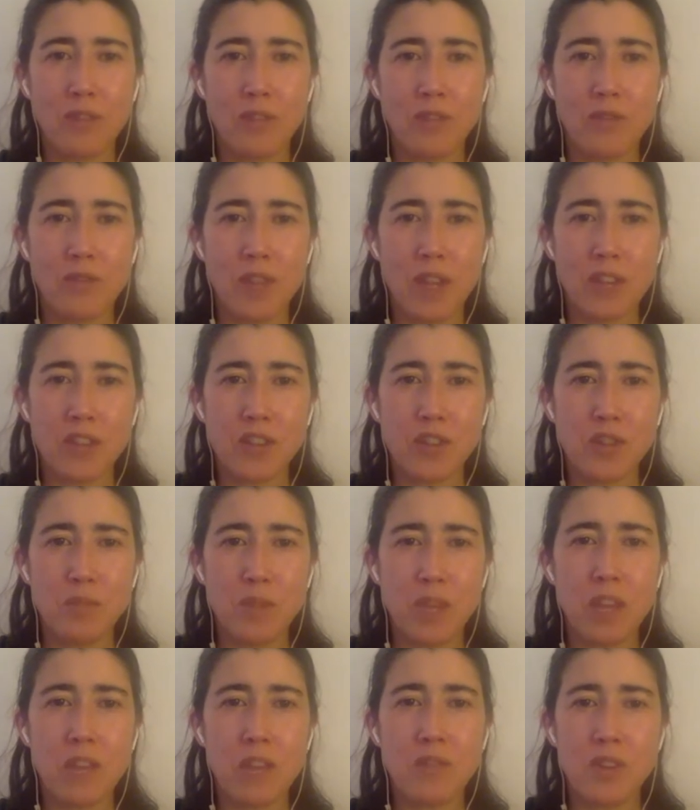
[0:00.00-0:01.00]
In fact, you
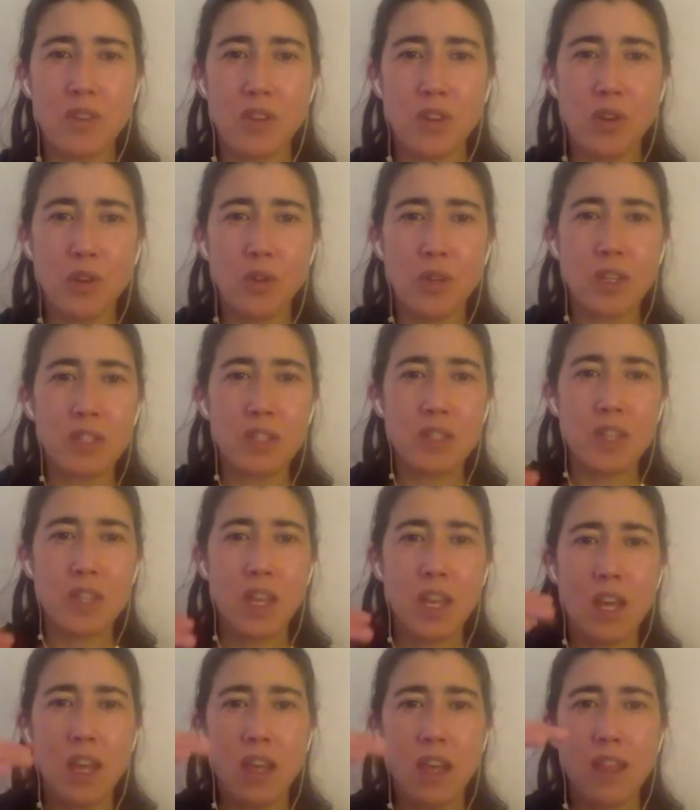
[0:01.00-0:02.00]
may even notice
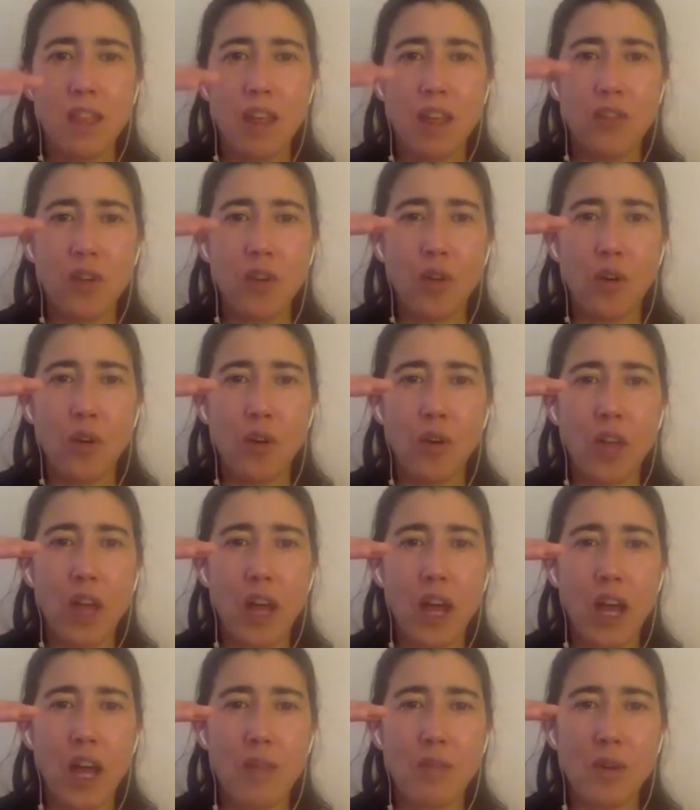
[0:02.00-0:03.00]
that the whole
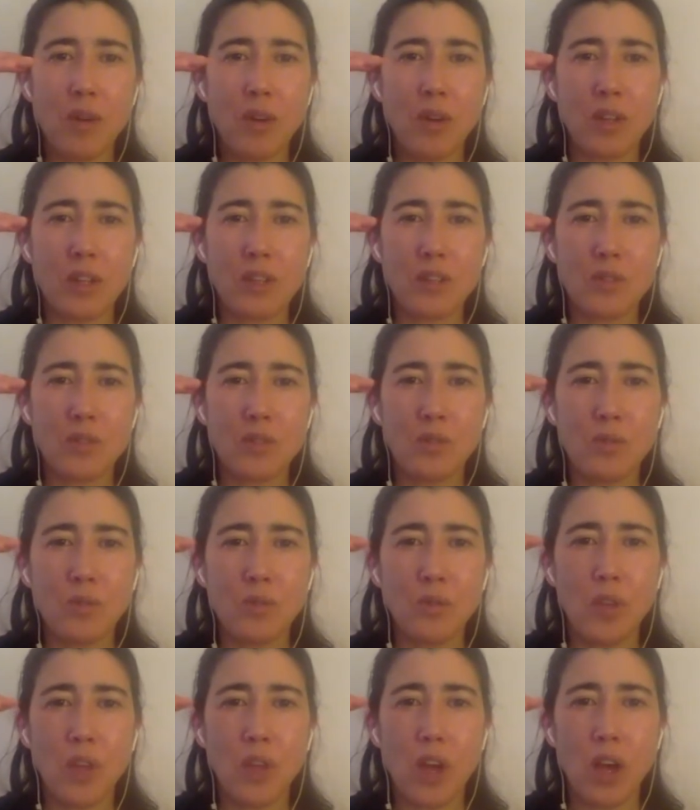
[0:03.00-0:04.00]
eyeball gets
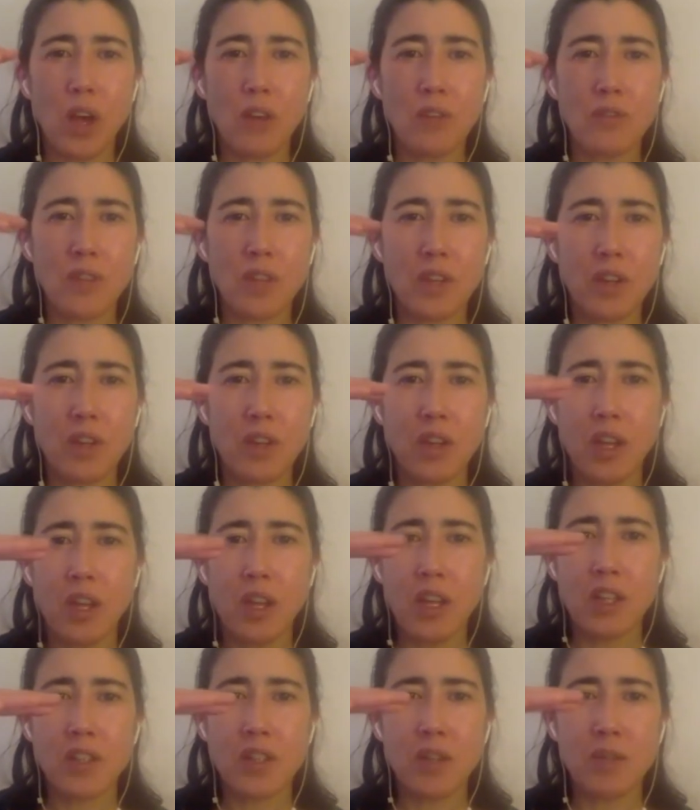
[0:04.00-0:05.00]
cooled off
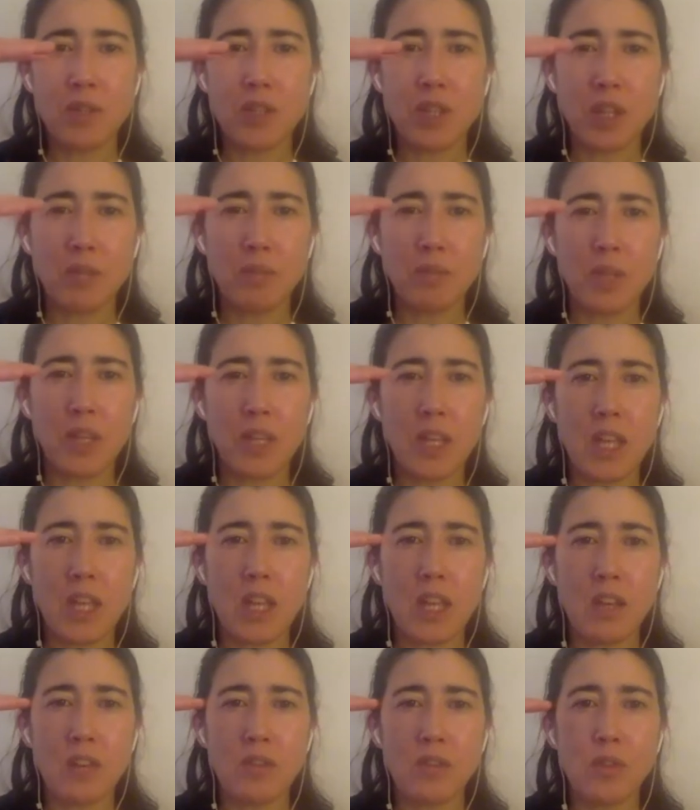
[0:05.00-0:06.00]
it's almost like a
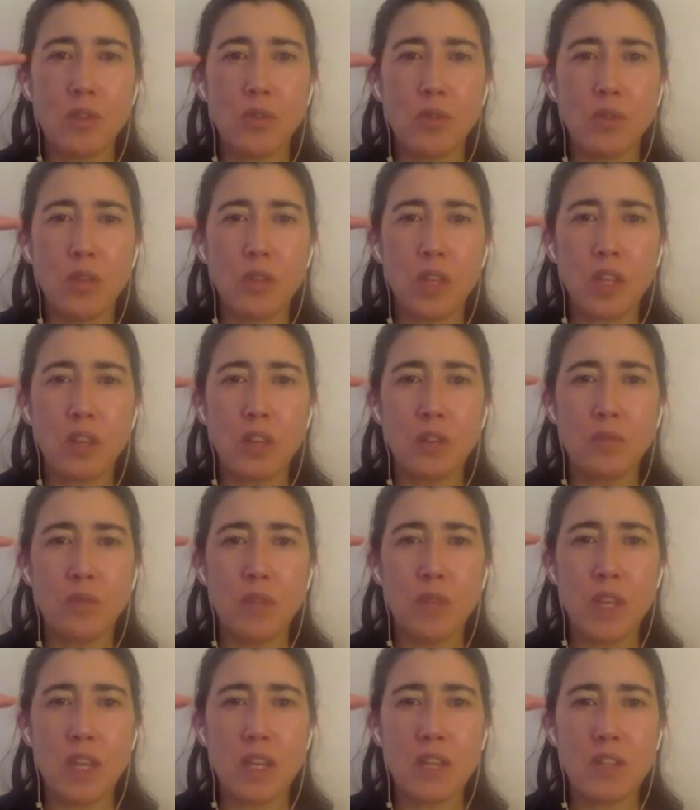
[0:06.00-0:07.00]
plane of cooling
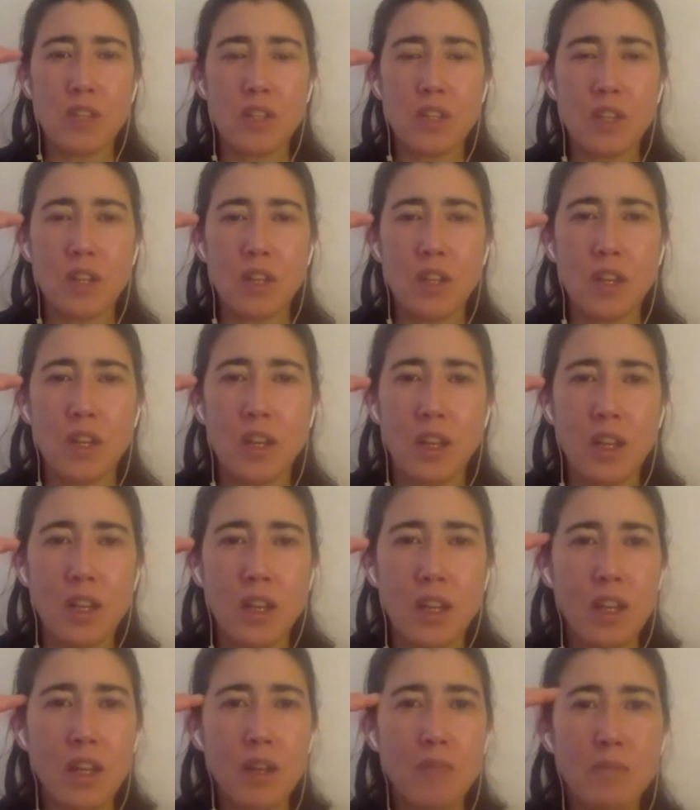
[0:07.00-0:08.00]
illumination,
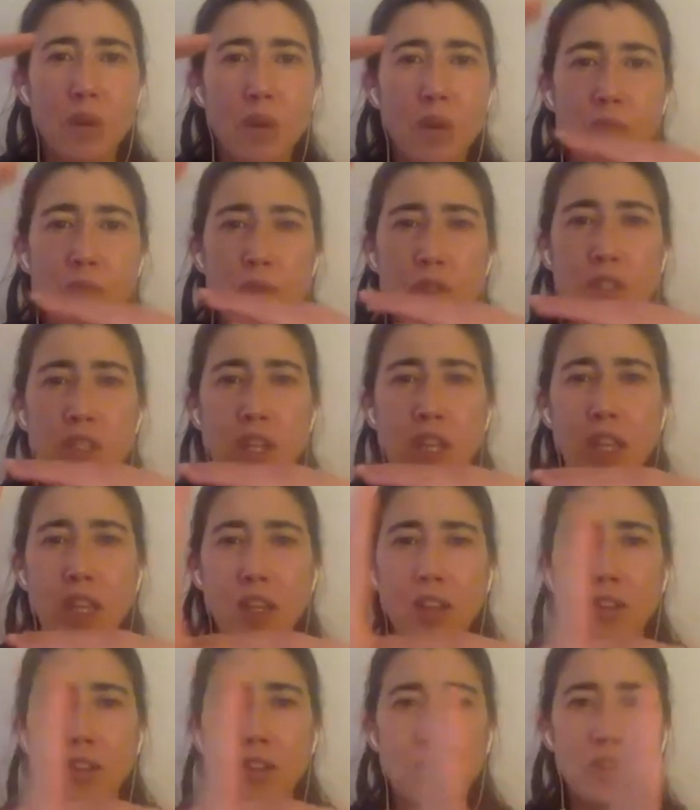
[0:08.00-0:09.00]

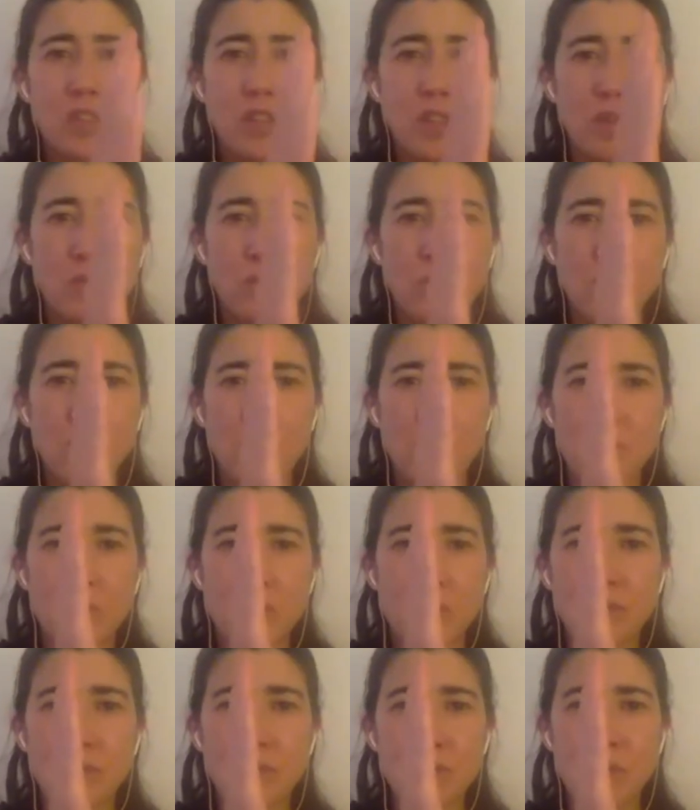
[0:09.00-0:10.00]
perpendicular to the one
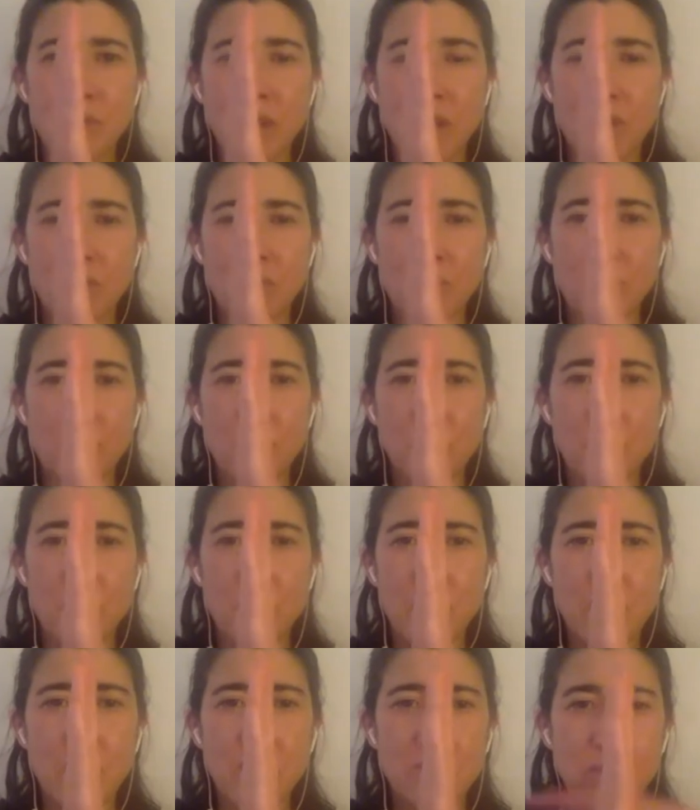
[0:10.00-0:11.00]
produced by the roof of the
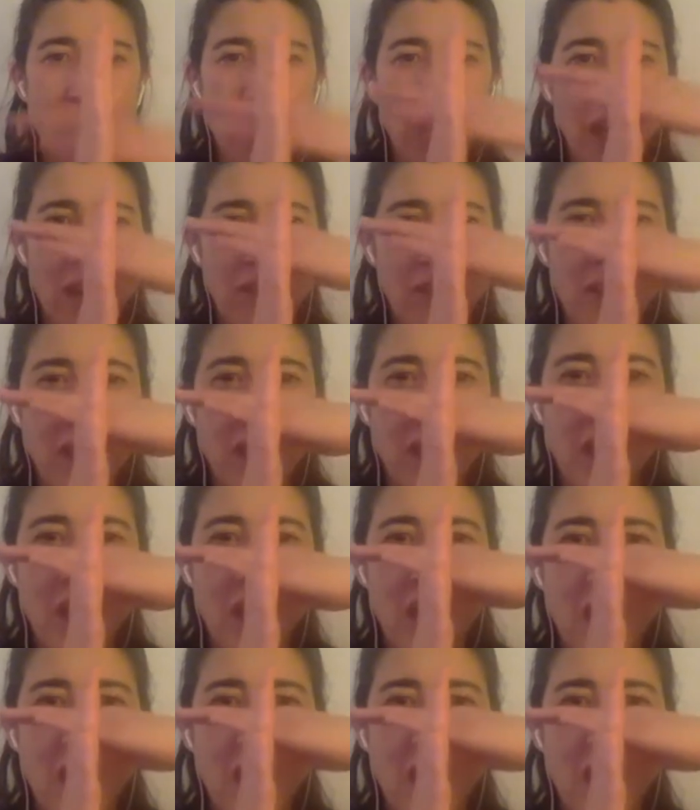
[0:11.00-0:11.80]
nasal cavity.